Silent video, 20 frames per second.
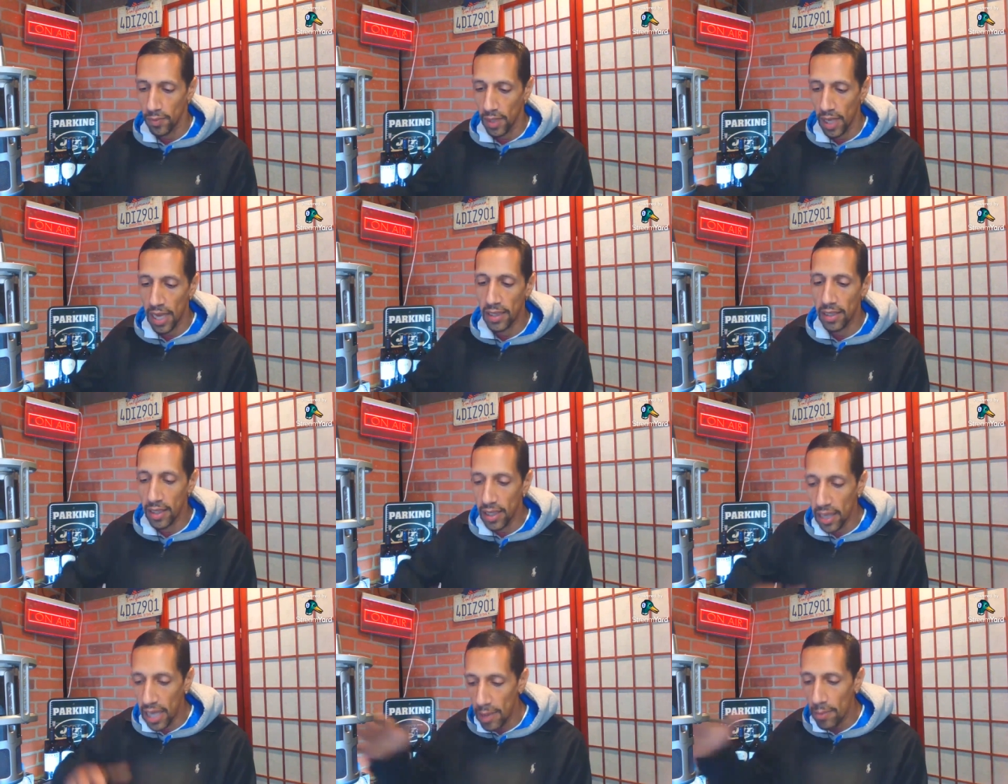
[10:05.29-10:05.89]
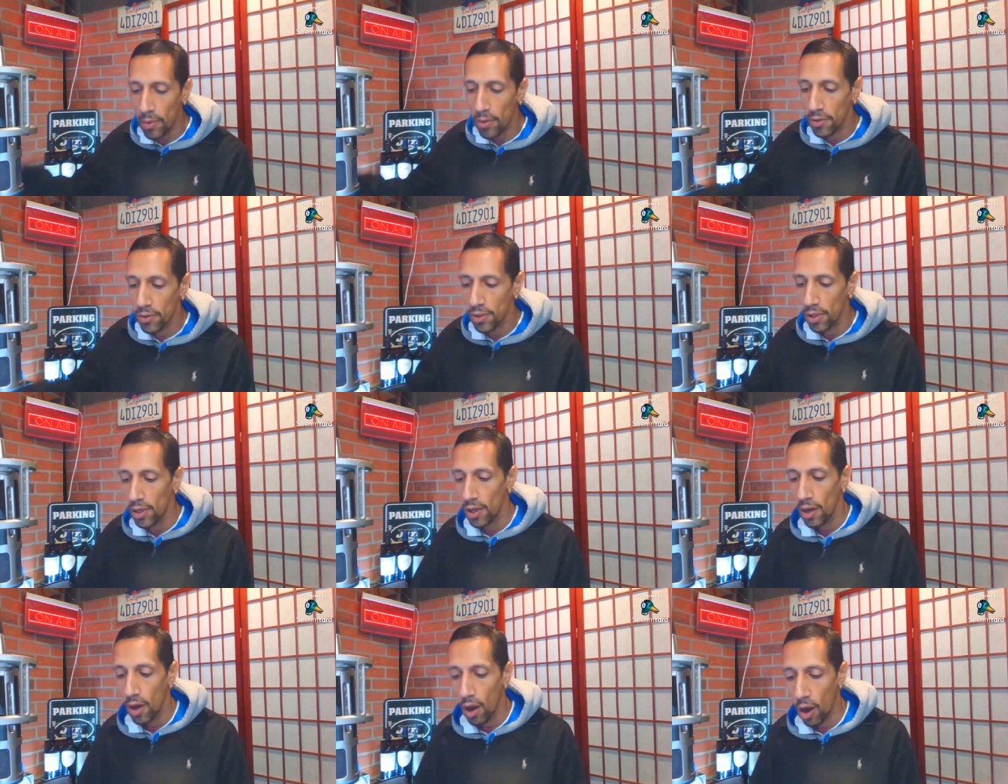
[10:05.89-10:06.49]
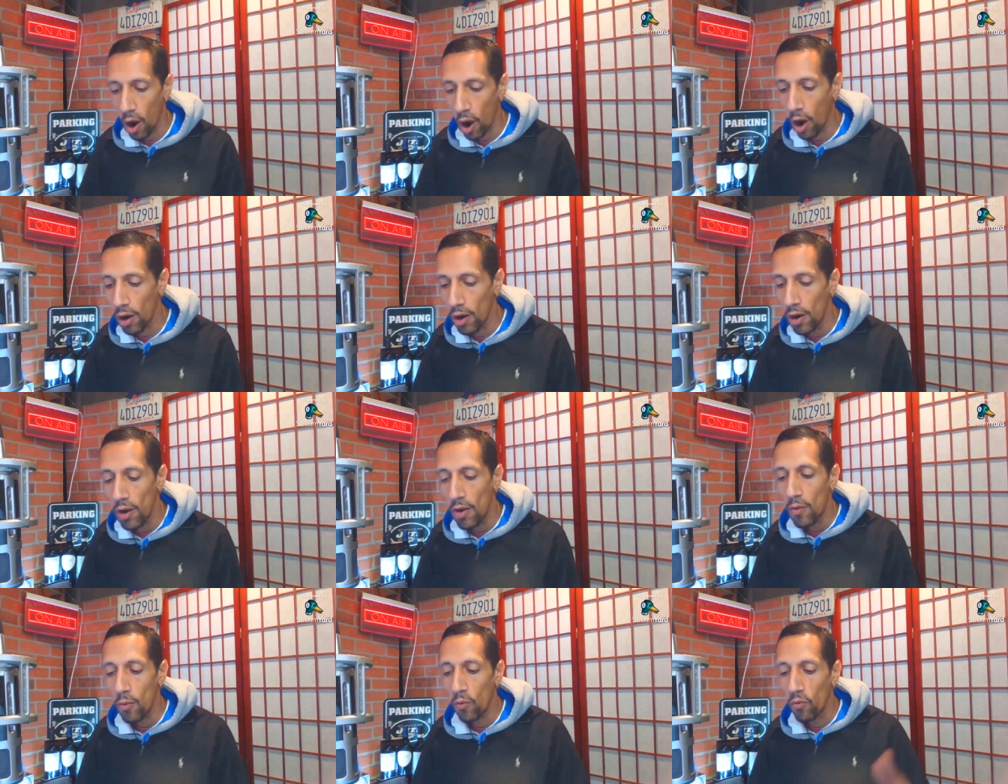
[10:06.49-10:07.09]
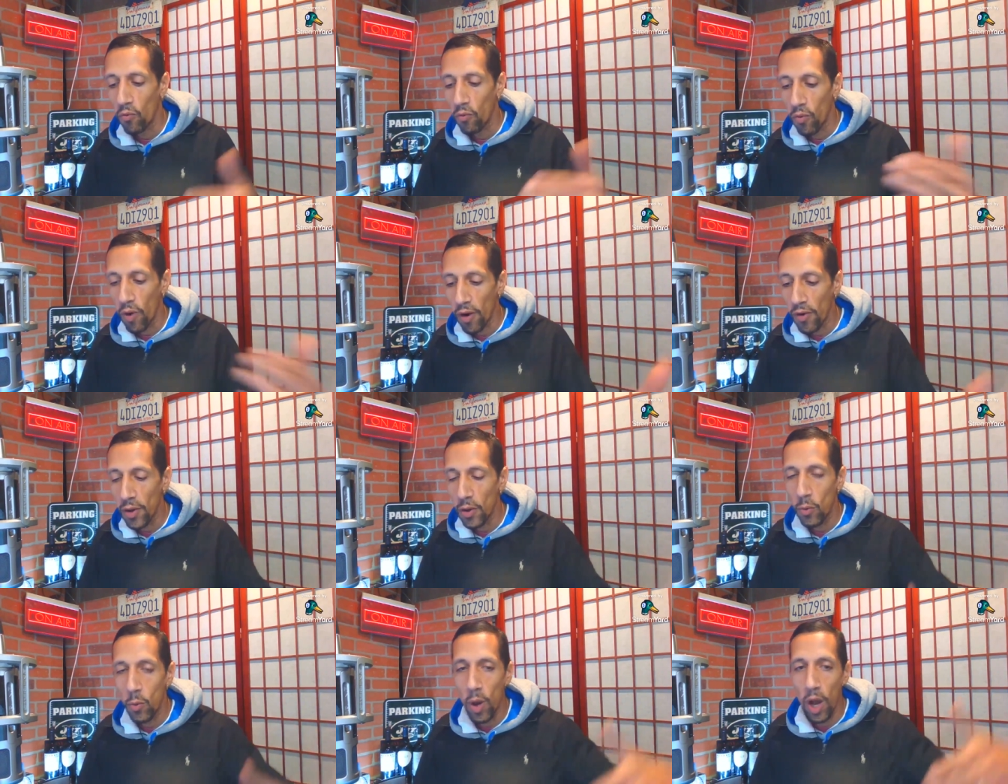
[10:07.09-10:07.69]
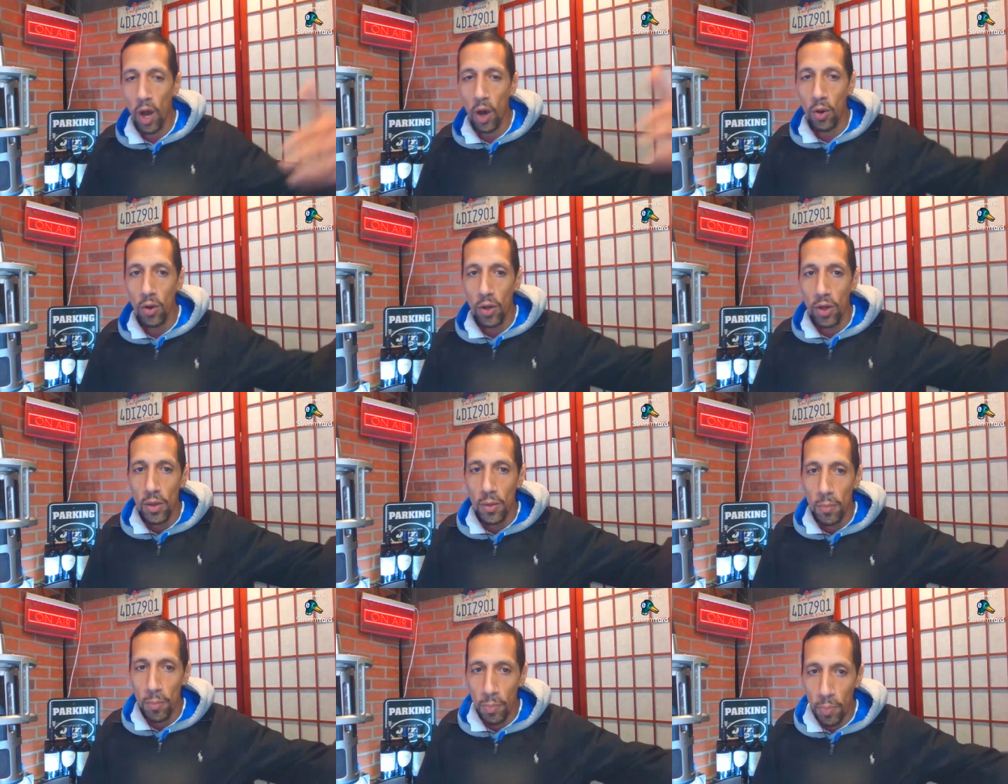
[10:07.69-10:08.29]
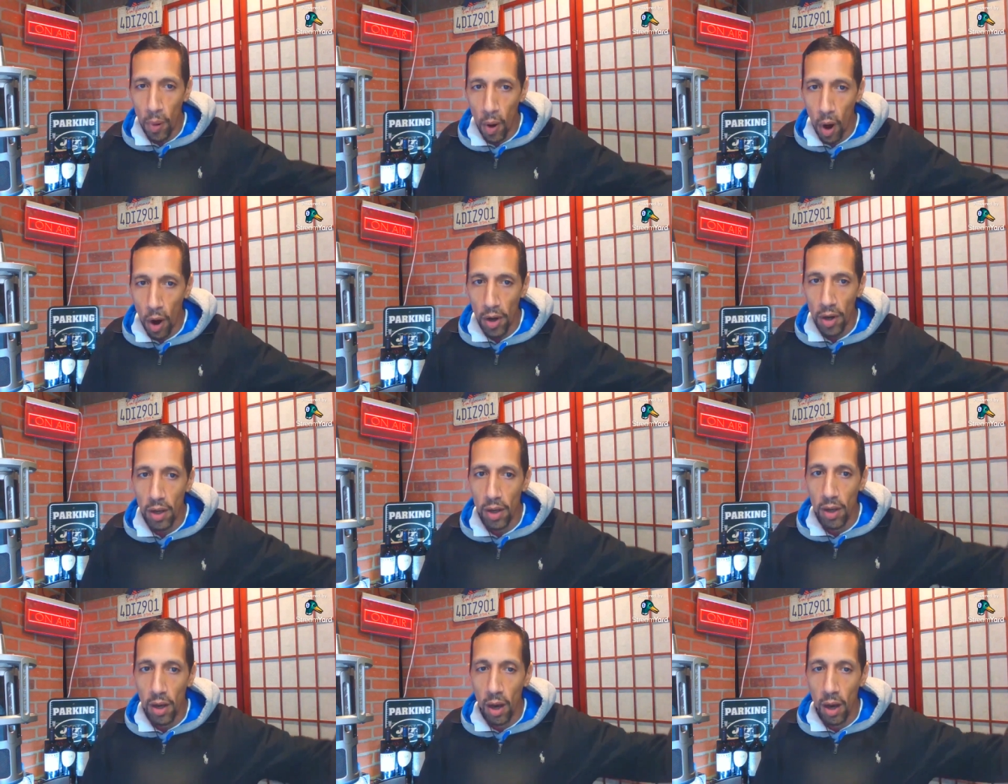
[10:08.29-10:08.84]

and the neighbors are very well part,